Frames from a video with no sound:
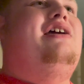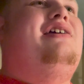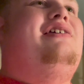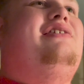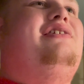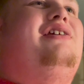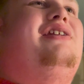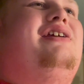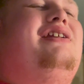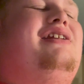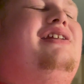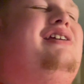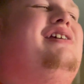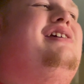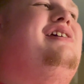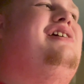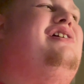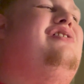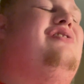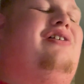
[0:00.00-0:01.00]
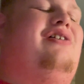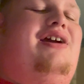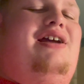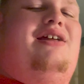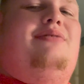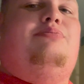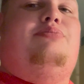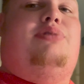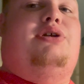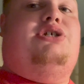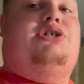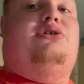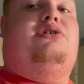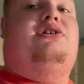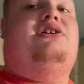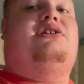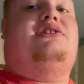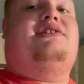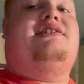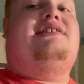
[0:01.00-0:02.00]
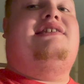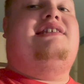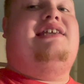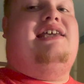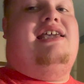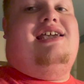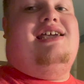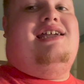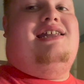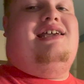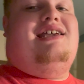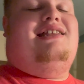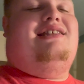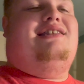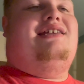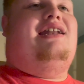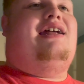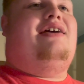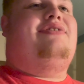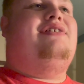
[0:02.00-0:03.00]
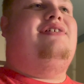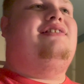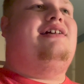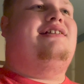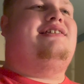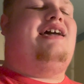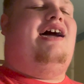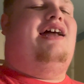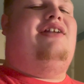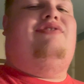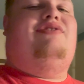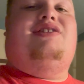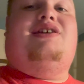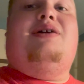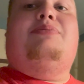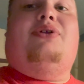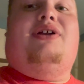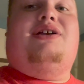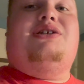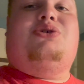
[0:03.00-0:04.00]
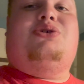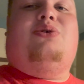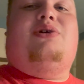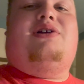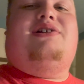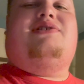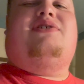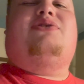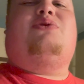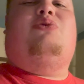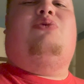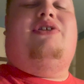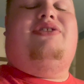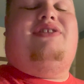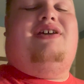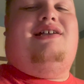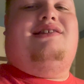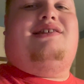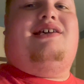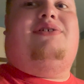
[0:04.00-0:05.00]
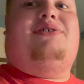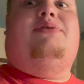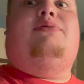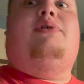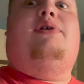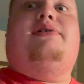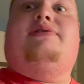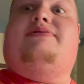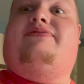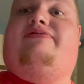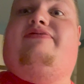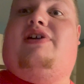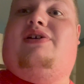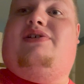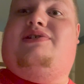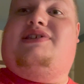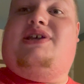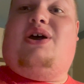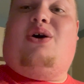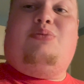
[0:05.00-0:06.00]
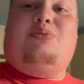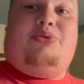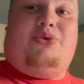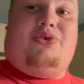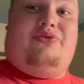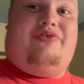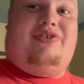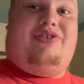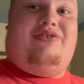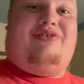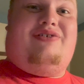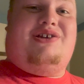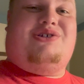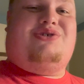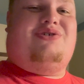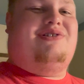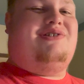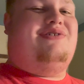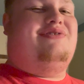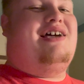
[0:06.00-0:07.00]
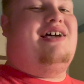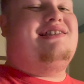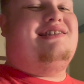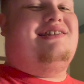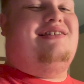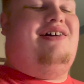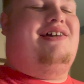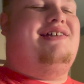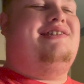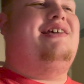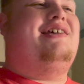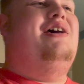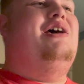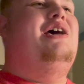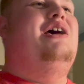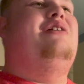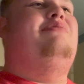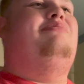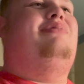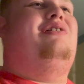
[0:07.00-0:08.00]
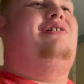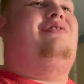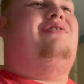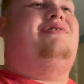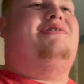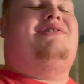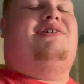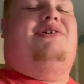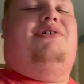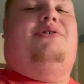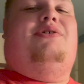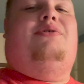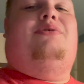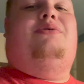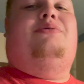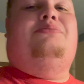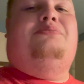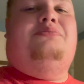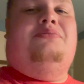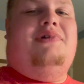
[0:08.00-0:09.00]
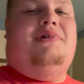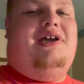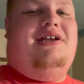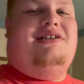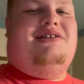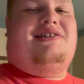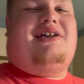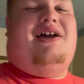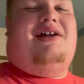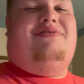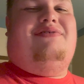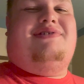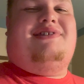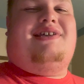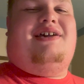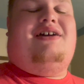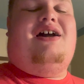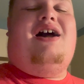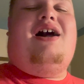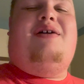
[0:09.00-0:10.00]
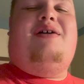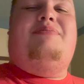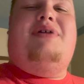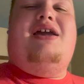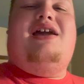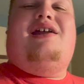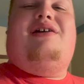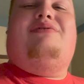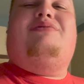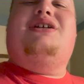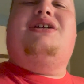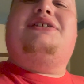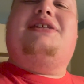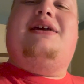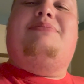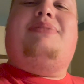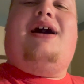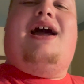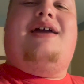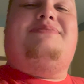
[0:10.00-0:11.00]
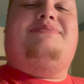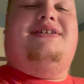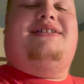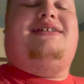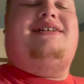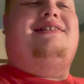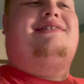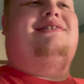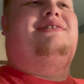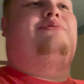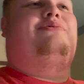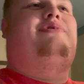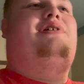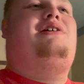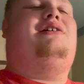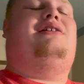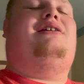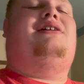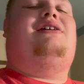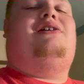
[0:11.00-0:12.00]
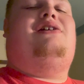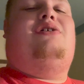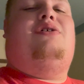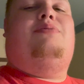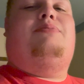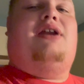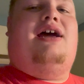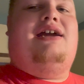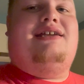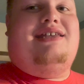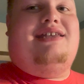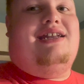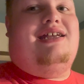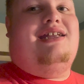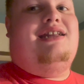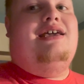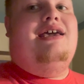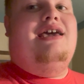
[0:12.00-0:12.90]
you didn't hear it, but you could see it. And I think that's kind of a double-edged sword, because on the one thing, it's like, well, it's very soundproof in the restaurant, so that's nice. But also, it just kind of was like, oh man, I wish they piped it in so we could hear. But I get it.